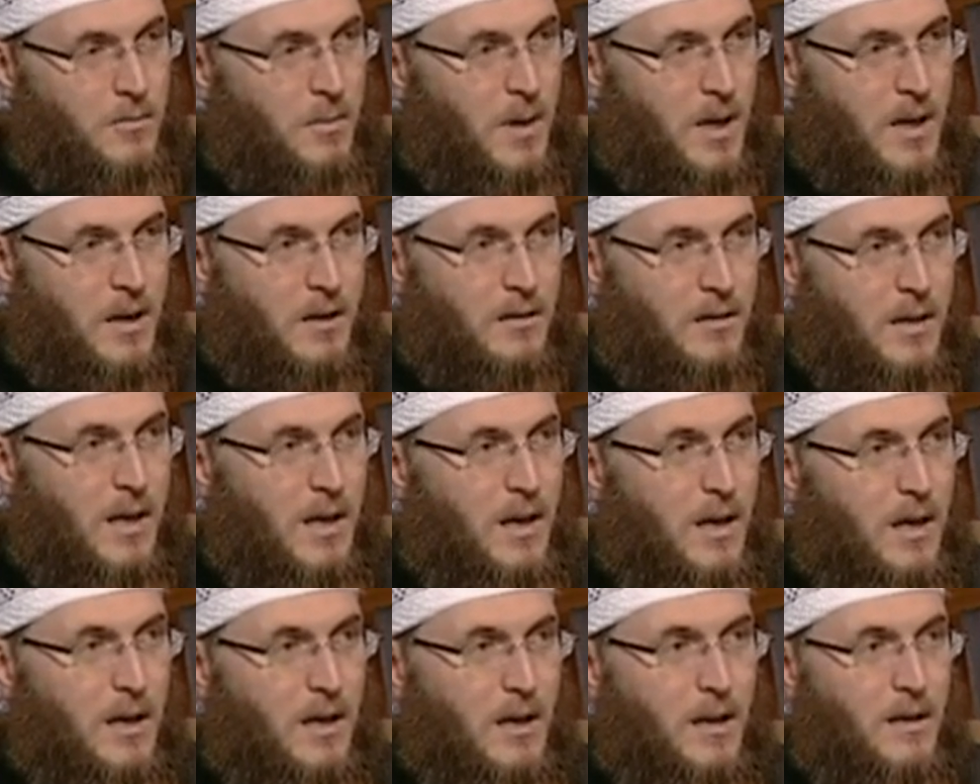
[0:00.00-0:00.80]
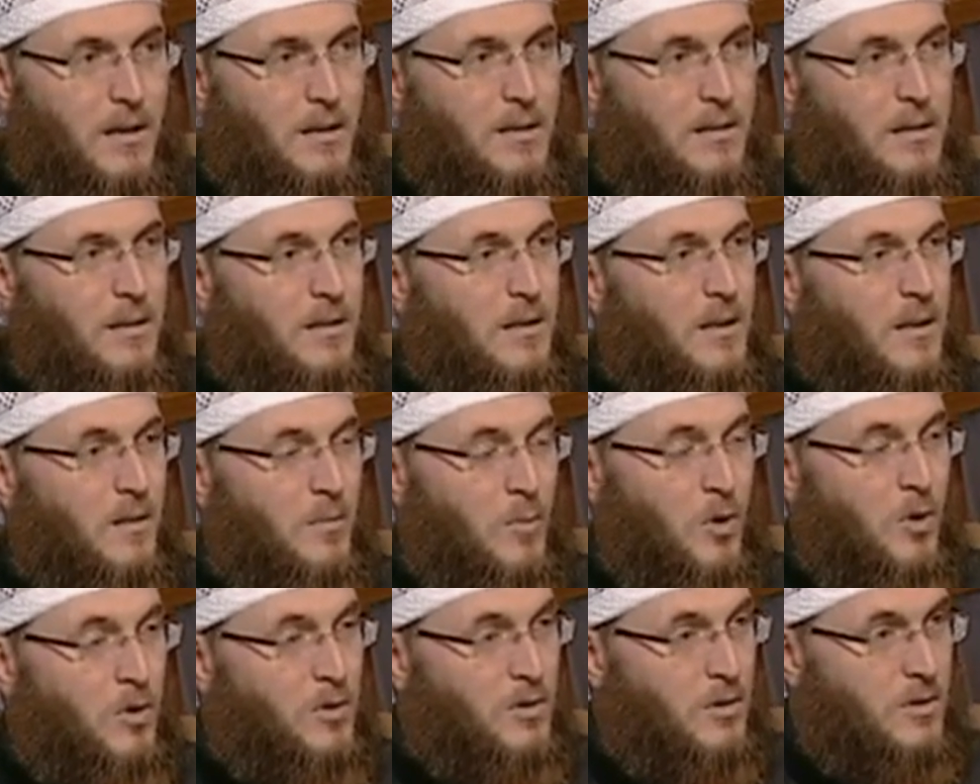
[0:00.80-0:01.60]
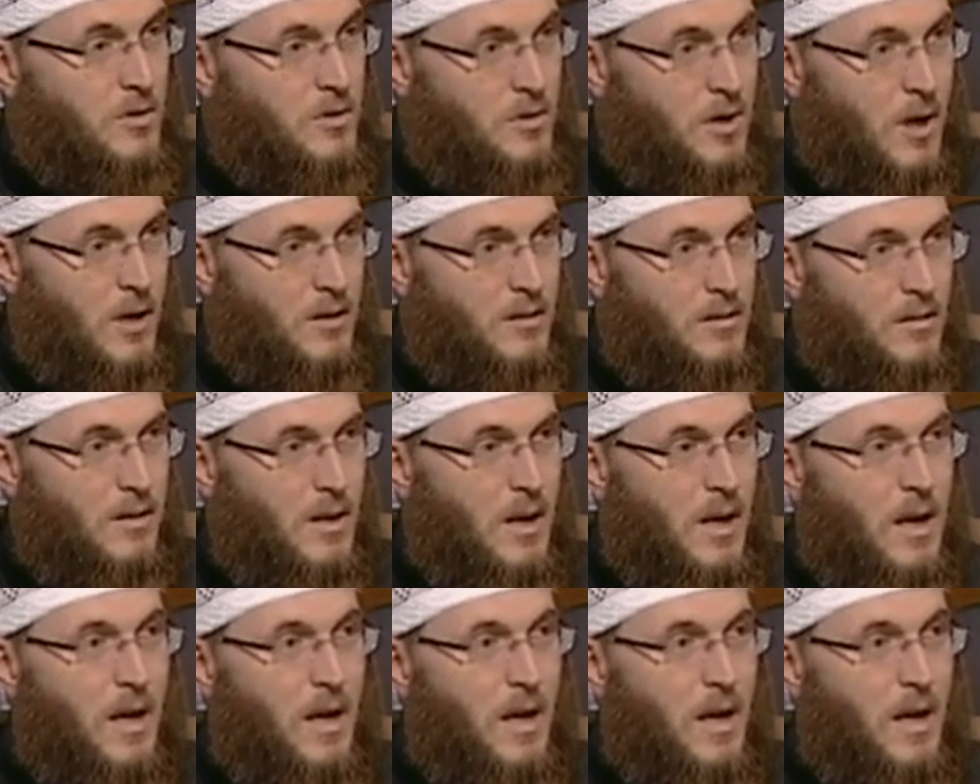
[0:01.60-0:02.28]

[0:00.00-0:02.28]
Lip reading: subhanahu wa ta'ala is the most just.